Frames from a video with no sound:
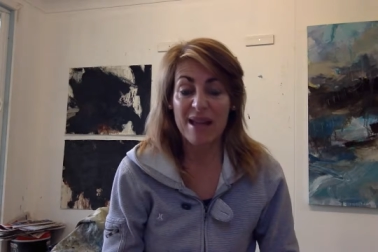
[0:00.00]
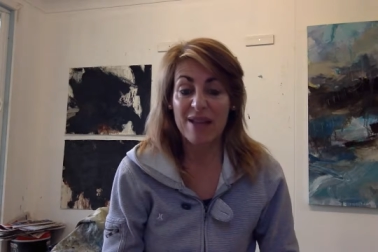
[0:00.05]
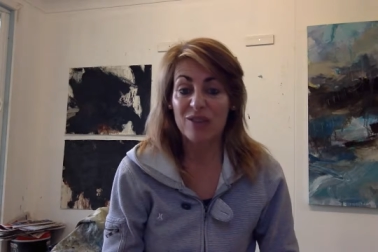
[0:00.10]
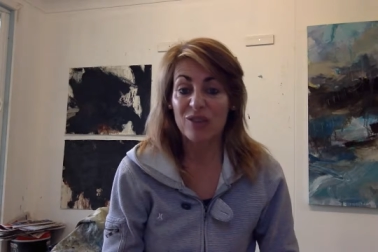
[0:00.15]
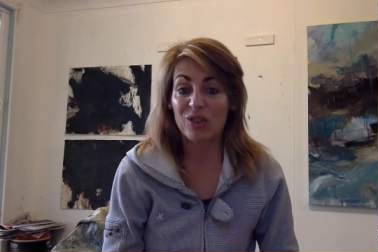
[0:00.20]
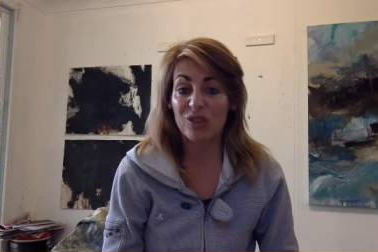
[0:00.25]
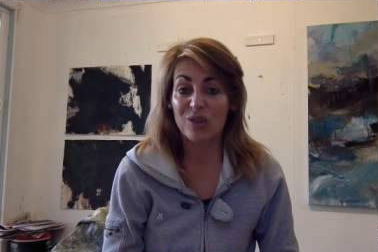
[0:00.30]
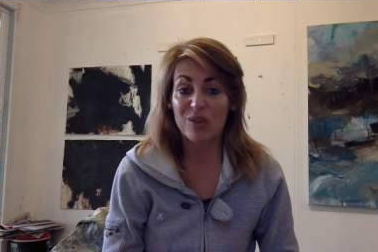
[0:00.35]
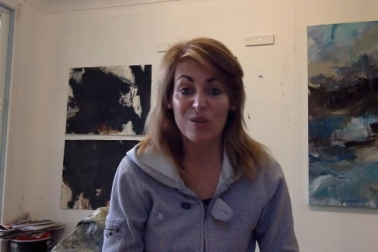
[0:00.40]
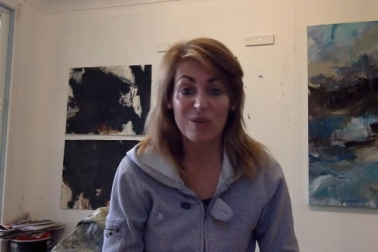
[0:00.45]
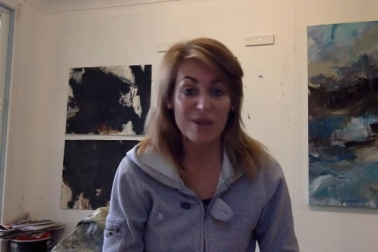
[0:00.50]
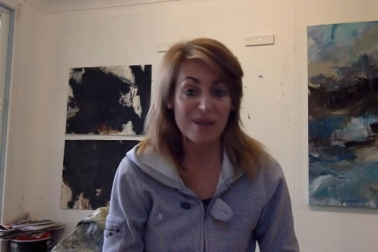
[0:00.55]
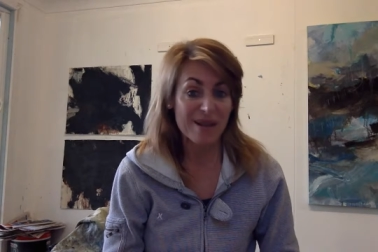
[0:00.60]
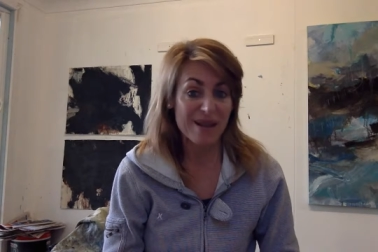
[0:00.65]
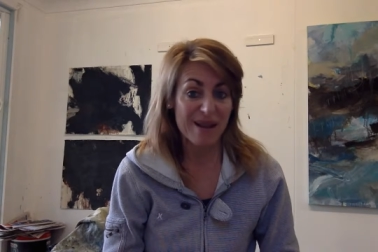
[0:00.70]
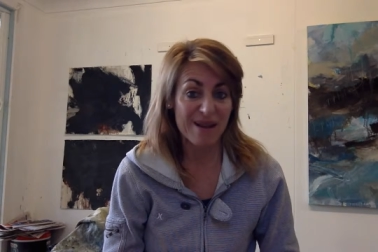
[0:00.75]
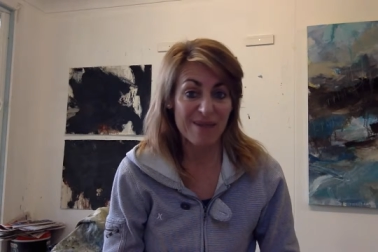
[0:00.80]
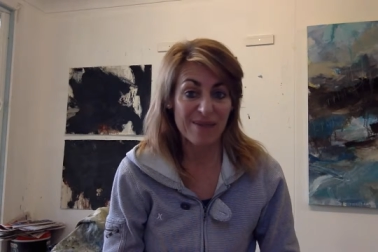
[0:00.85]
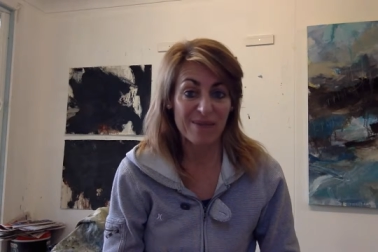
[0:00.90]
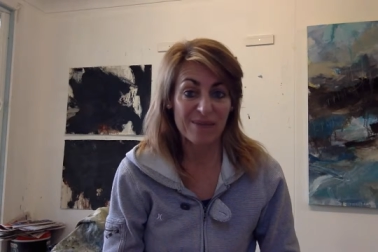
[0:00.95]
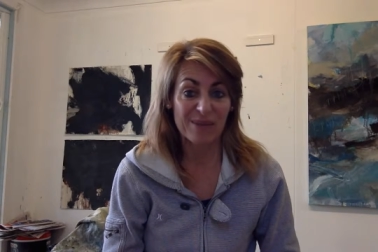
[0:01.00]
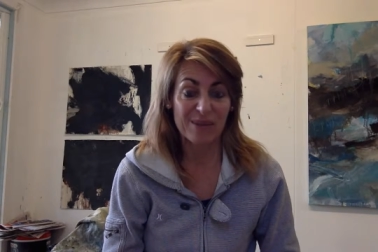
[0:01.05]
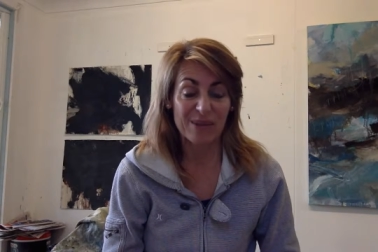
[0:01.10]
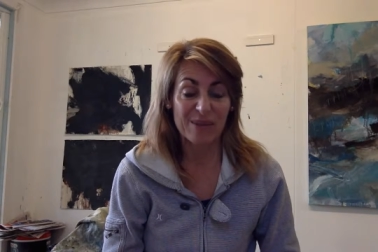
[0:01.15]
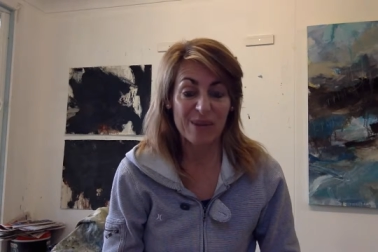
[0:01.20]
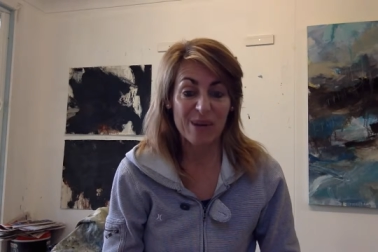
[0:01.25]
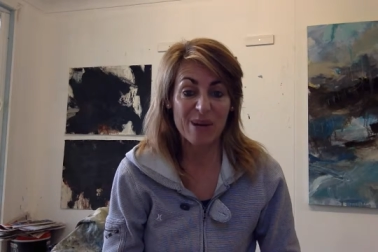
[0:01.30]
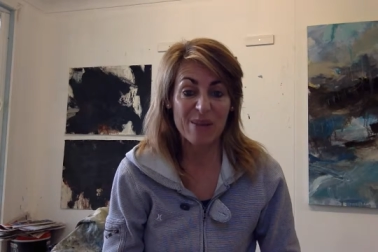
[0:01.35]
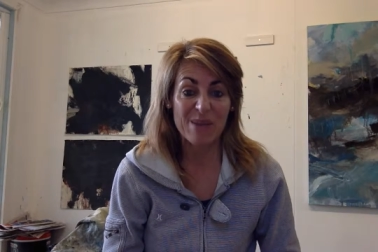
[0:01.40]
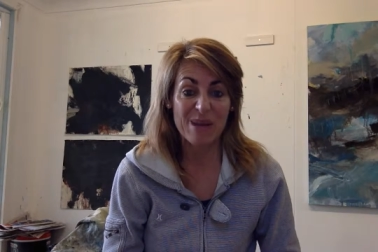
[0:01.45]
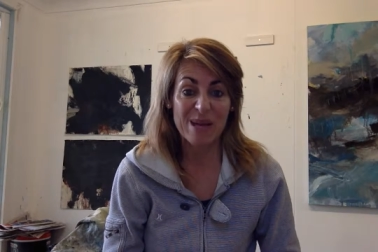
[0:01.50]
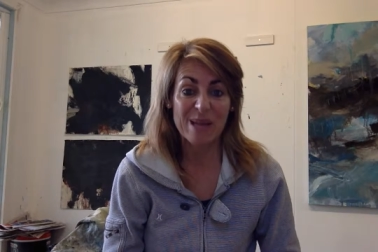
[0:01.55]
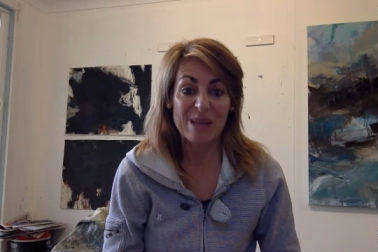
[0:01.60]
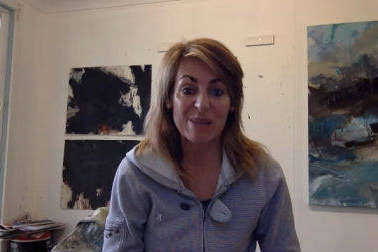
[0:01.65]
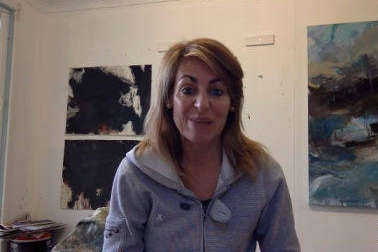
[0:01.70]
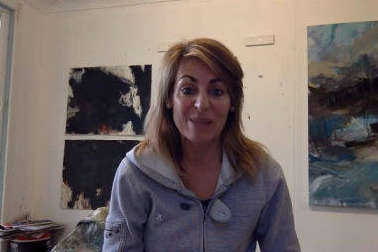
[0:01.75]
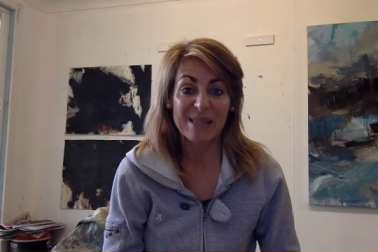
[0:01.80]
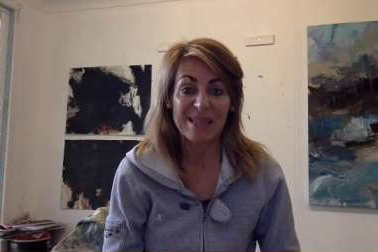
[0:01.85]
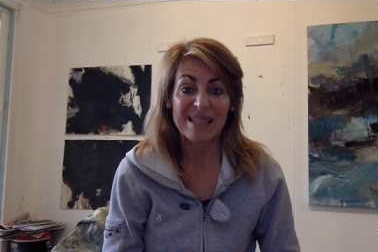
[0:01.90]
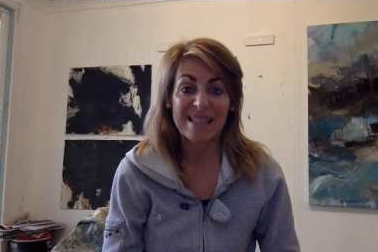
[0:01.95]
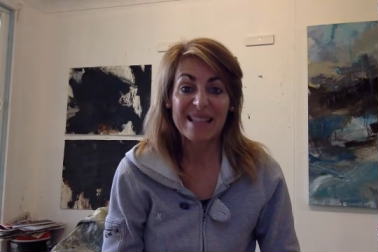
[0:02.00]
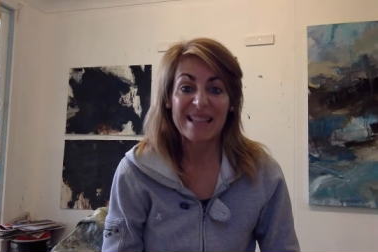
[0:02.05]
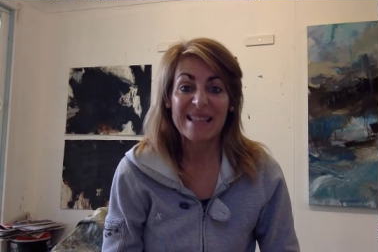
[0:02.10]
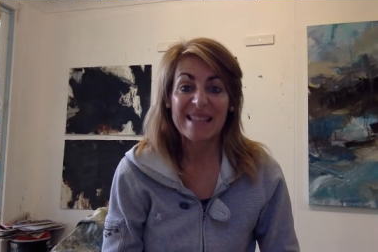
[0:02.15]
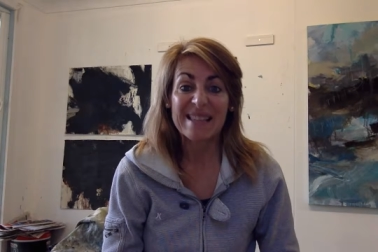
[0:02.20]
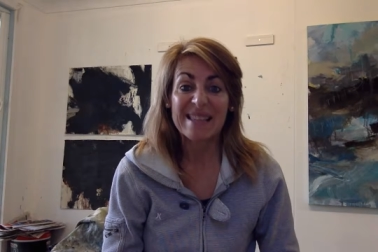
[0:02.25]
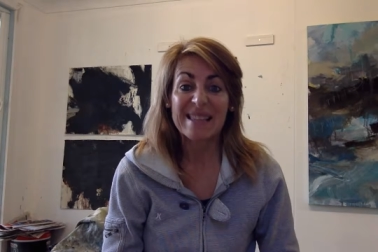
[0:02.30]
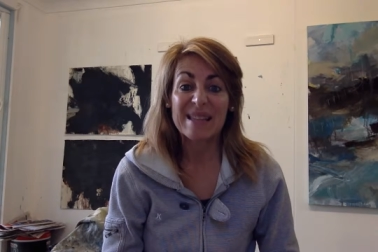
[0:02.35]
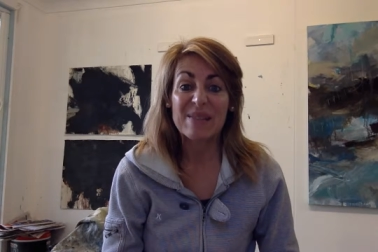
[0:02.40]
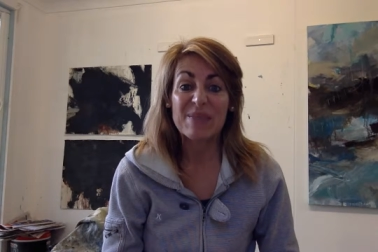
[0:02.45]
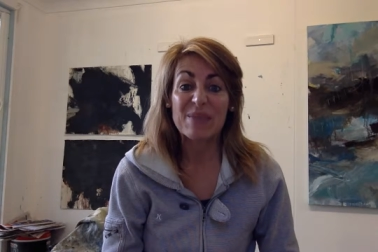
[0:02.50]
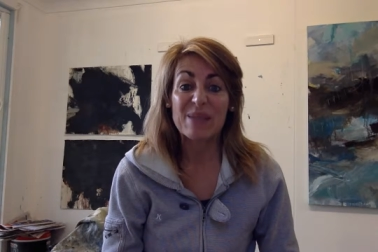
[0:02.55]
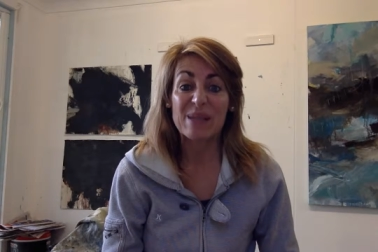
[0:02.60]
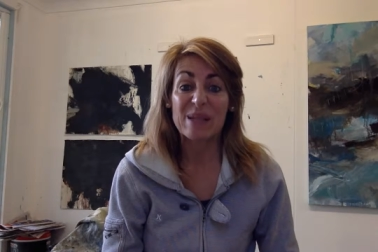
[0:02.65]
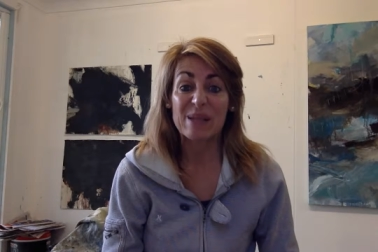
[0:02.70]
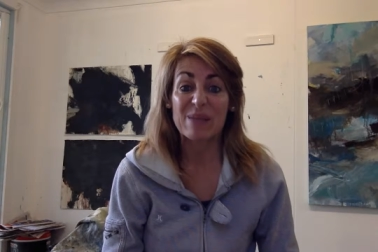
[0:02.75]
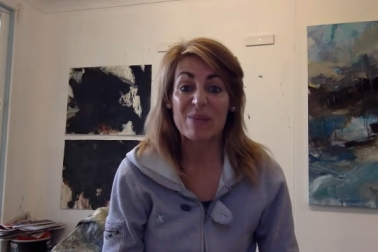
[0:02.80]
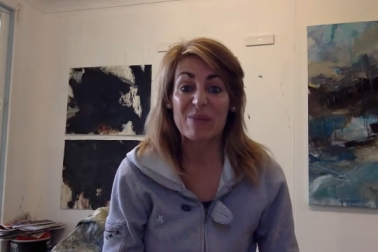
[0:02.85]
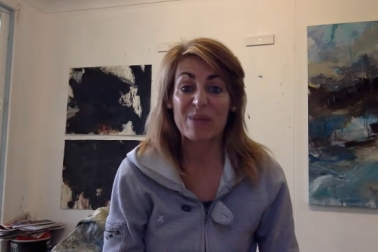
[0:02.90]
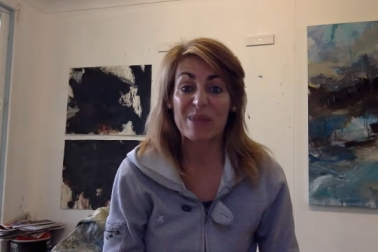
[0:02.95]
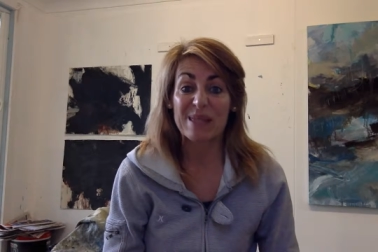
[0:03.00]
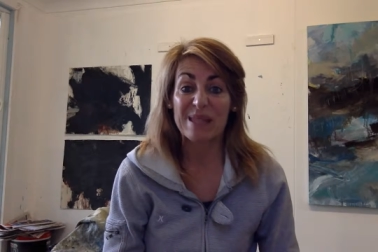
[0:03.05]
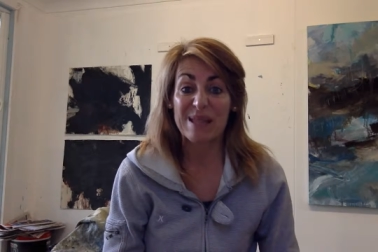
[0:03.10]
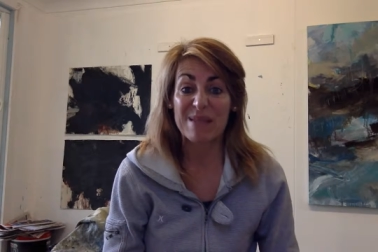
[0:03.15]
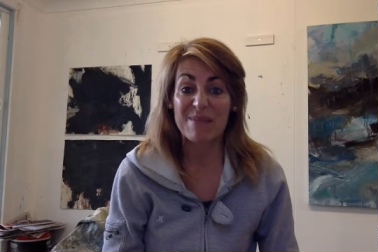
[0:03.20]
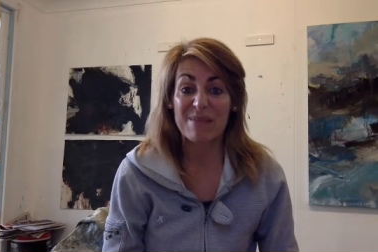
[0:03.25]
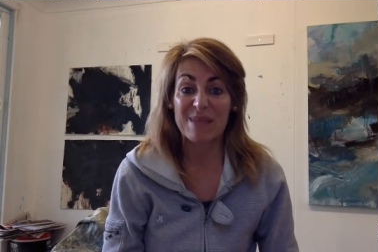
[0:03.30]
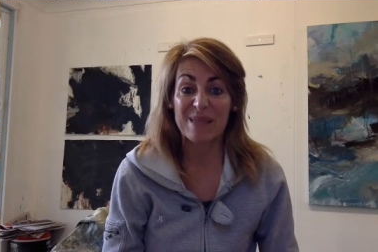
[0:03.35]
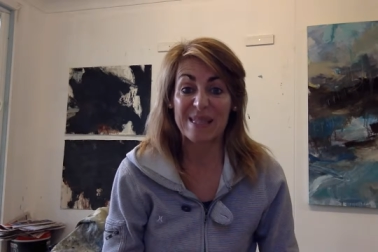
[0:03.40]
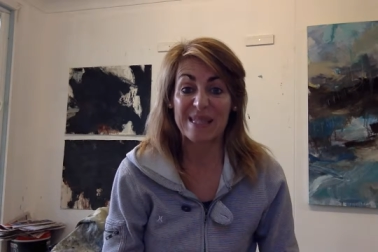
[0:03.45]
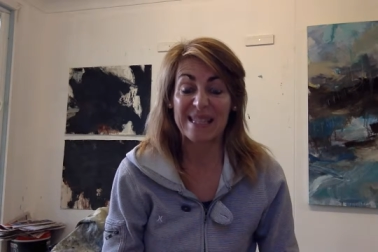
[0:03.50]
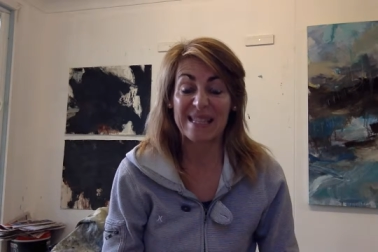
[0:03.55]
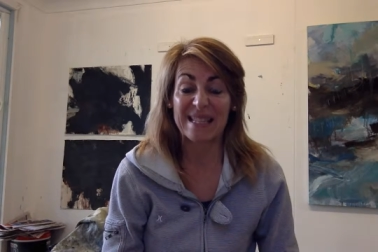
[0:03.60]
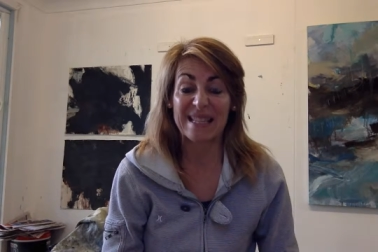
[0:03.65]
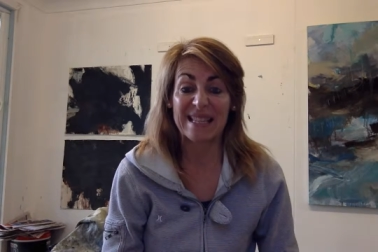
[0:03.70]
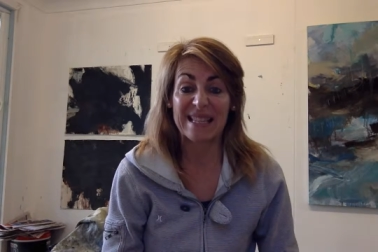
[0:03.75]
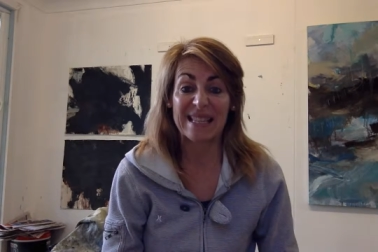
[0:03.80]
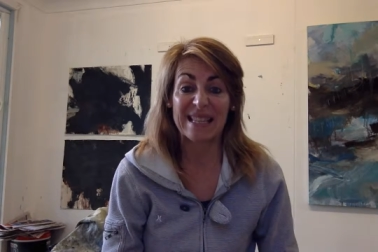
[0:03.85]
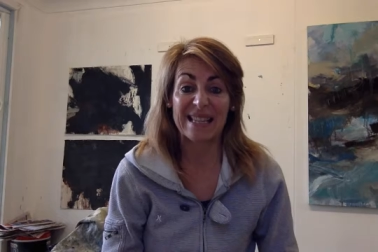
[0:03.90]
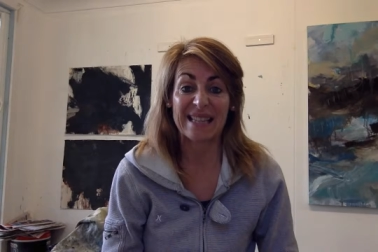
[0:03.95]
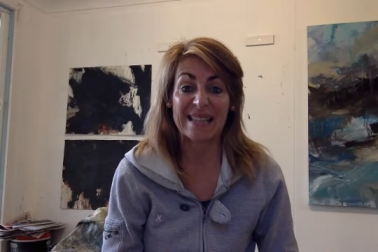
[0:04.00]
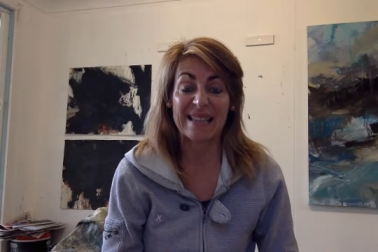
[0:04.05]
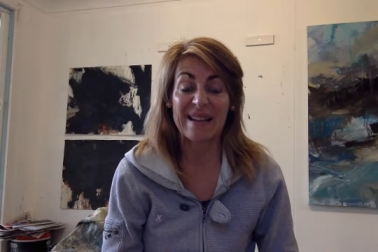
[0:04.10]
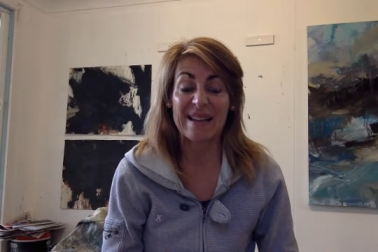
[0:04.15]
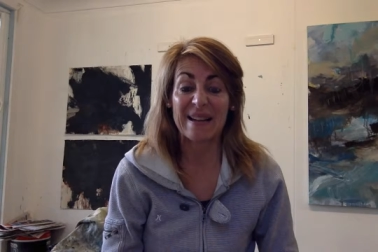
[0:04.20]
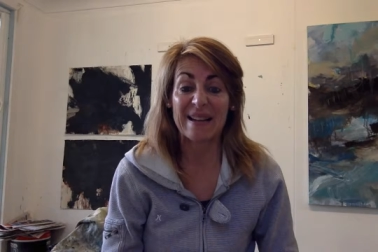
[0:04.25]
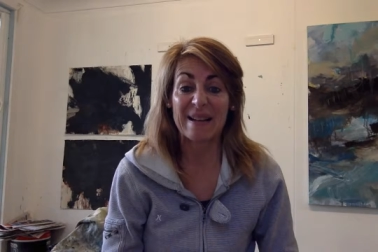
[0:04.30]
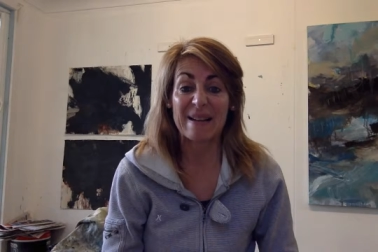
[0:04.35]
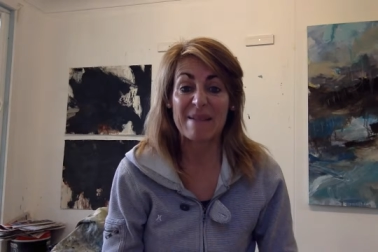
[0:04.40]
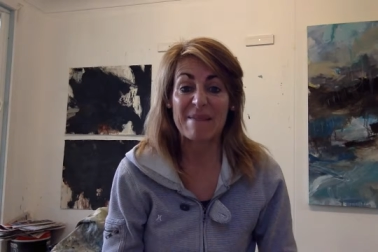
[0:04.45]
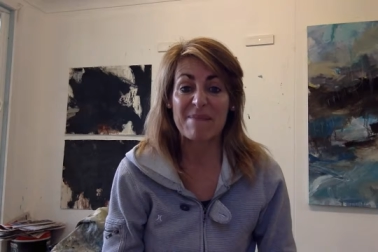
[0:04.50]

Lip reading: And sure enough, to my amazement, there was some resentment sitting there, like